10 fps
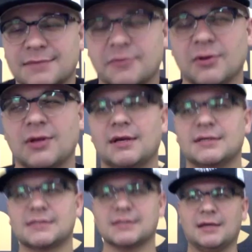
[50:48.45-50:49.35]
really
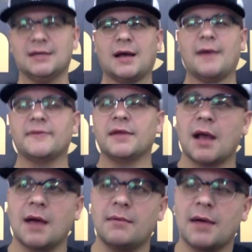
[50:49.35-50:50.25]
does. I think
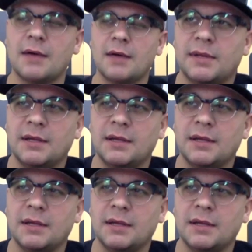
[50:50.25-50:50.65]
good I, question.